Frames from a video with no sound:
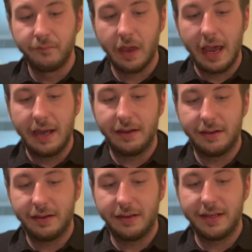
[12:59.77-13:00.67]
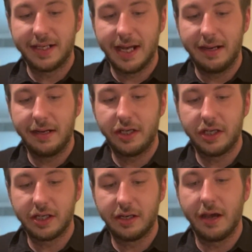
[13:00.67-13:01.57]
and decided to
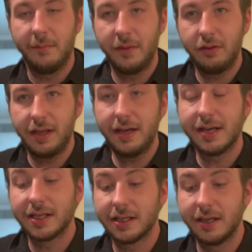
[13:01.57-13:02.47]
just come do this.